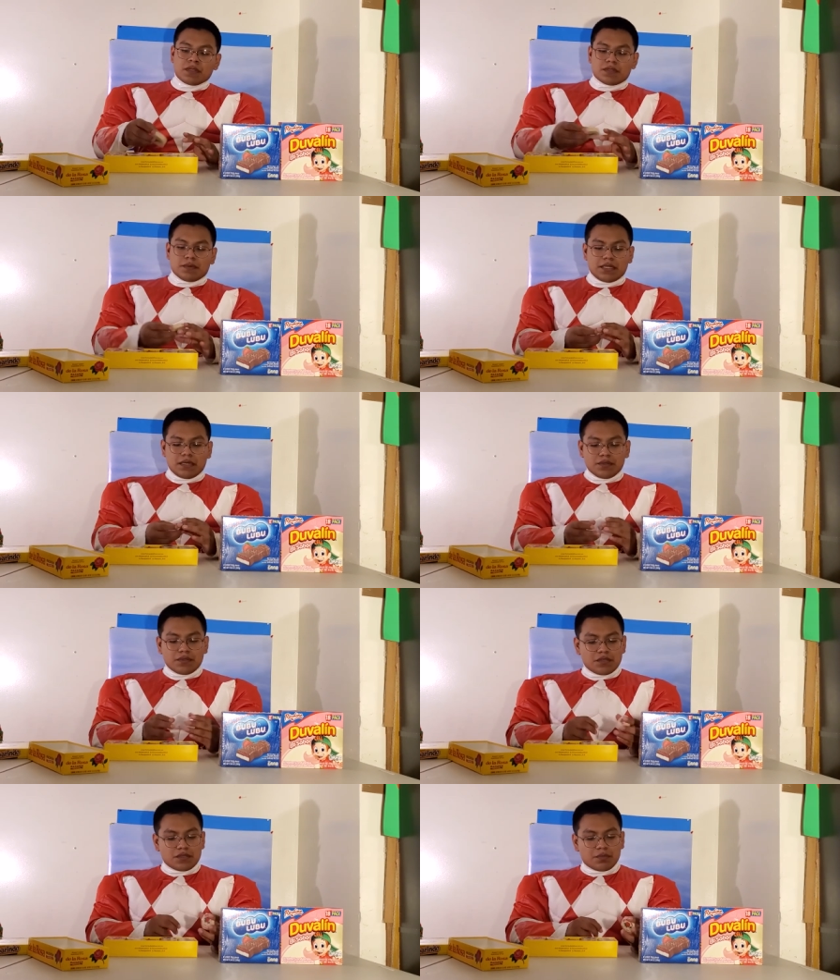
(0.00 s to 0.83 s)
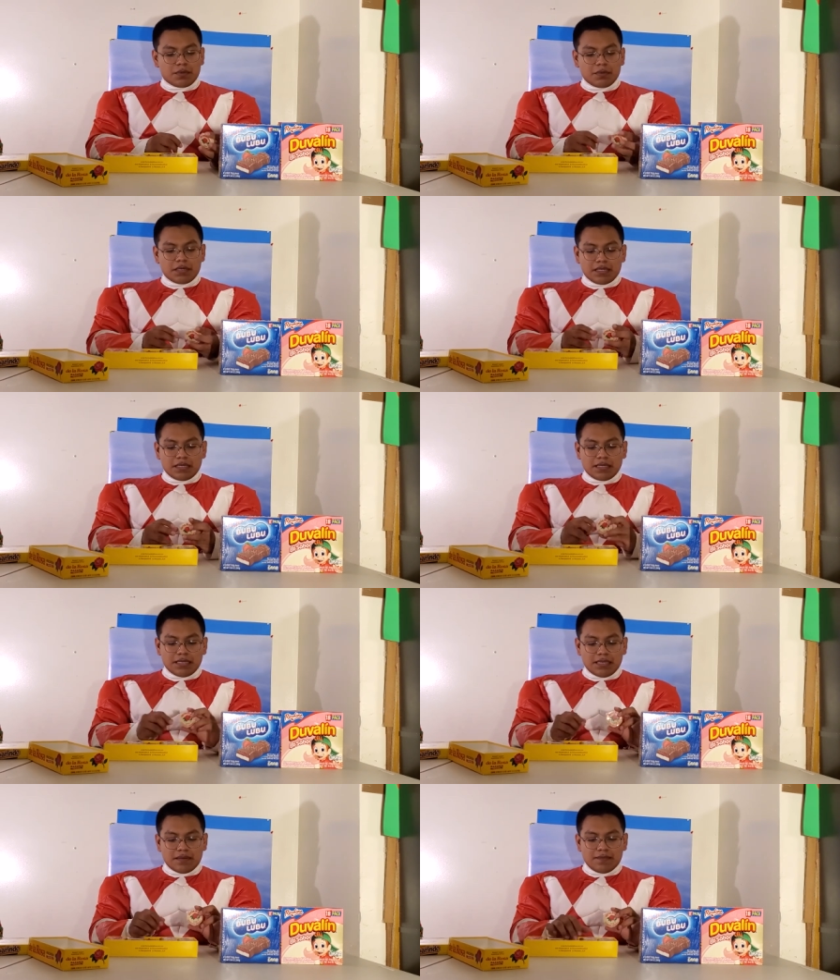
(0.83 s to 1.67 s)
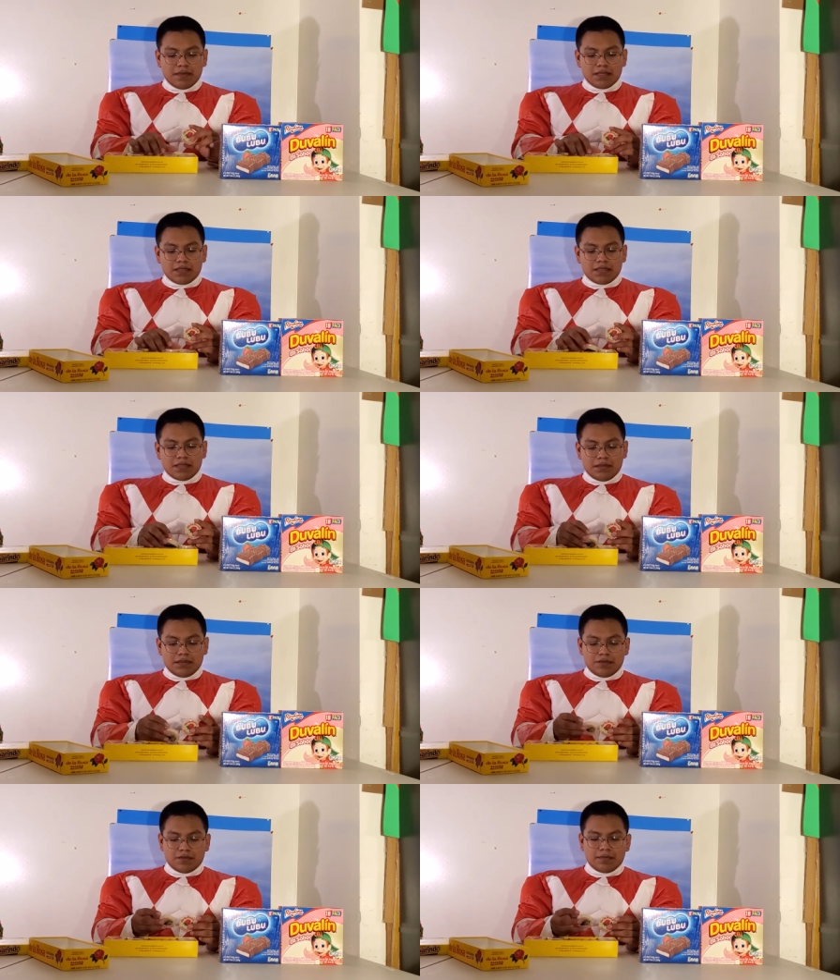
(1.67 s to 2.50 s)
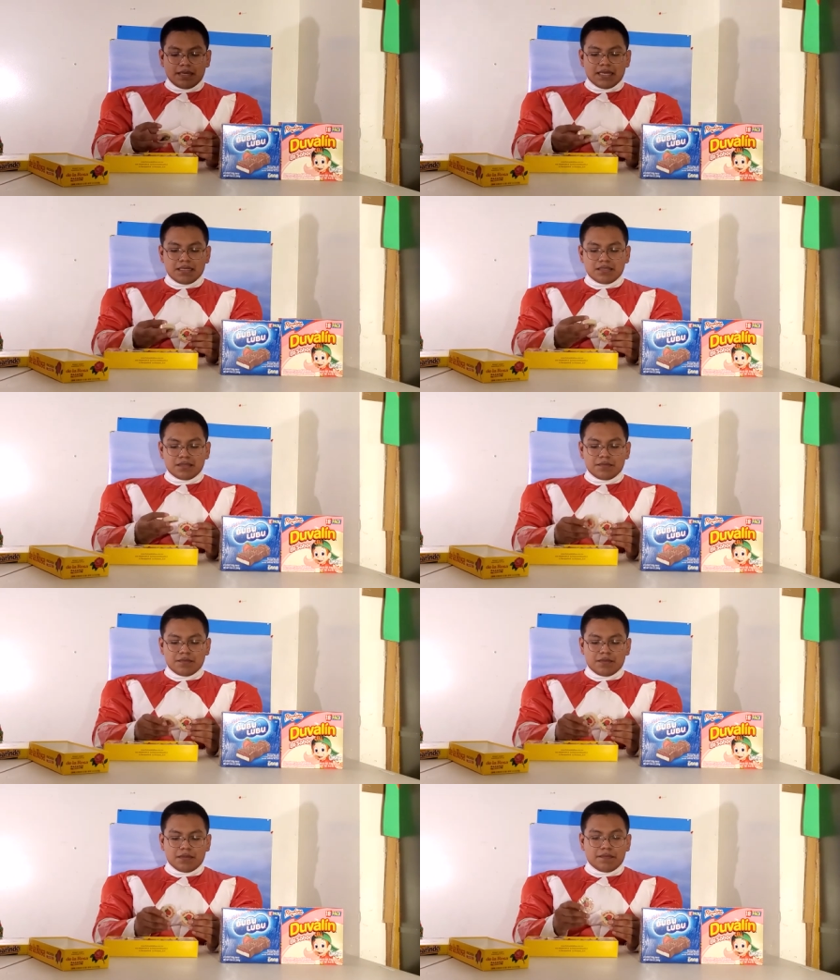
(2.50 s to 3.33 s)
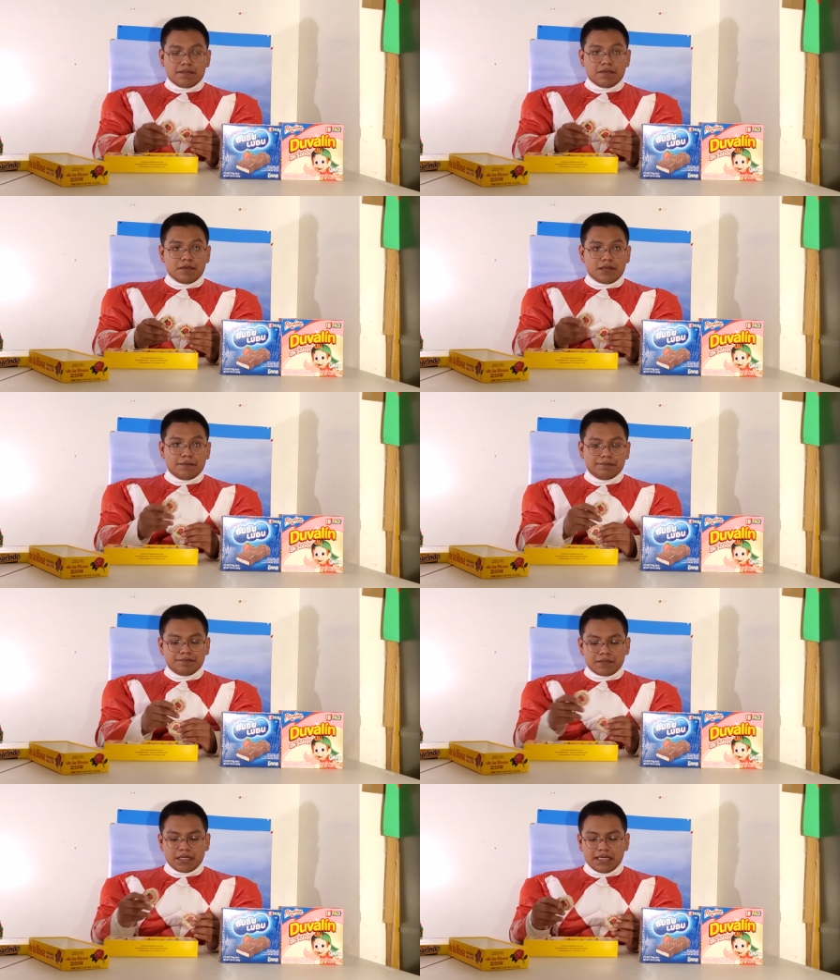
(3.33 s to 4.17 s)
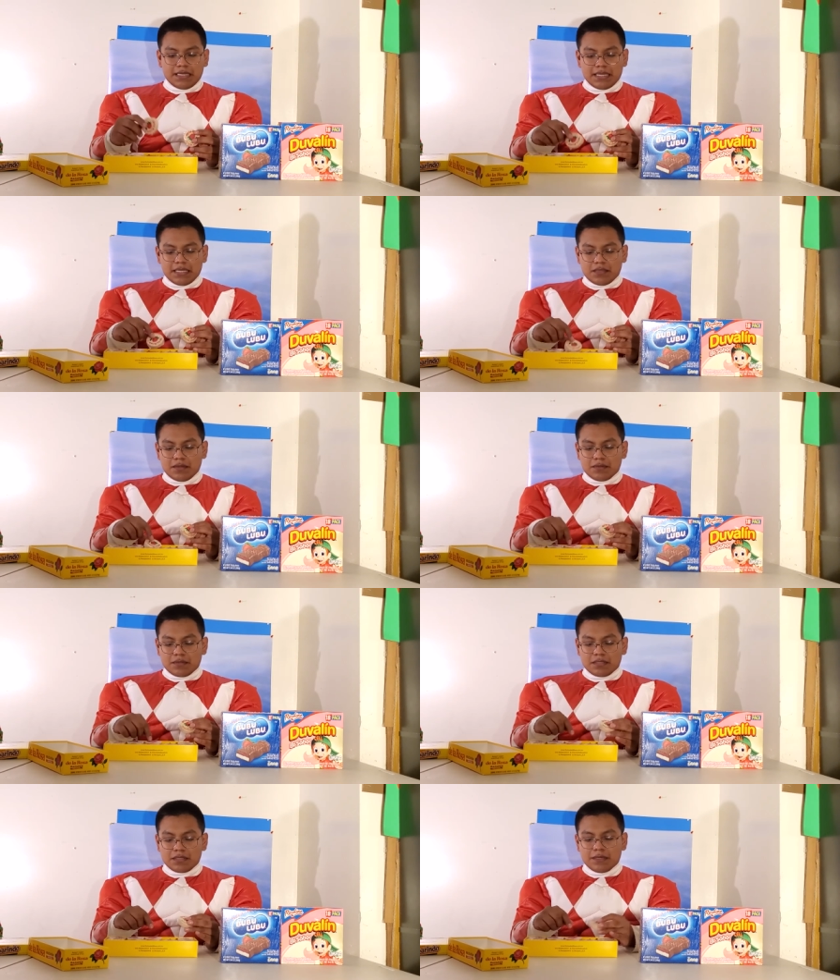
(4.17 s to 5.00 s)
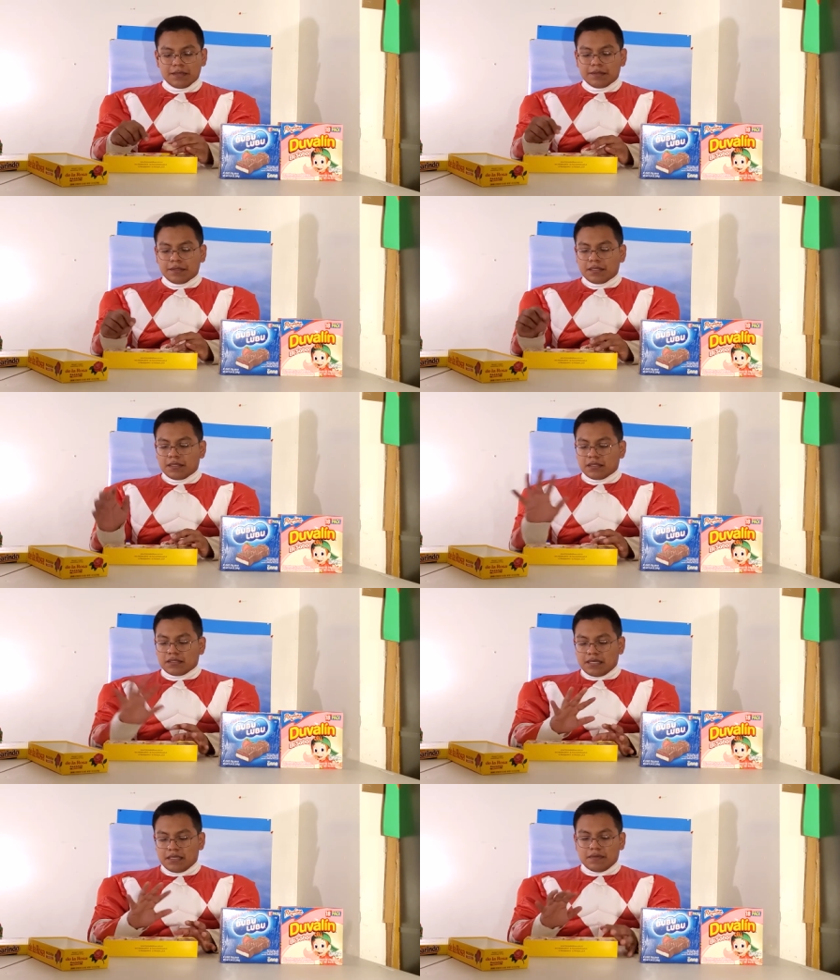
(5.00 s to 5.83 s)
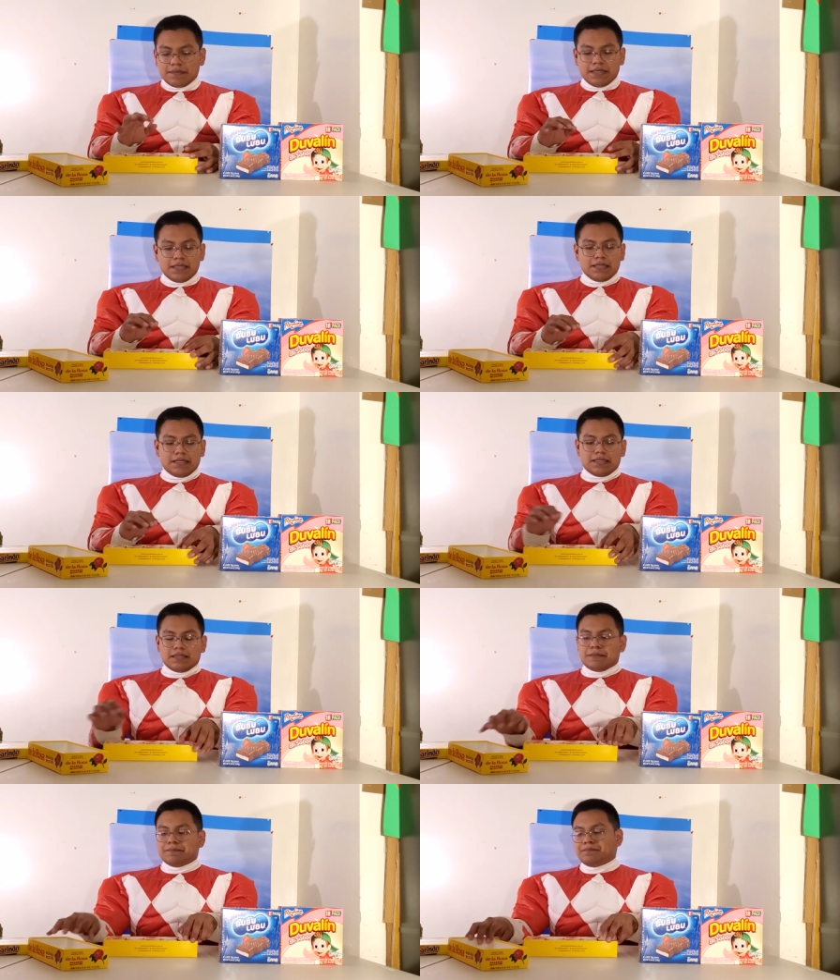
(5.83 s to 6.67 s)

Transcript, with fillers: So when I go to the supermarket, they have these in little bags before, and I get those. So I love eating these.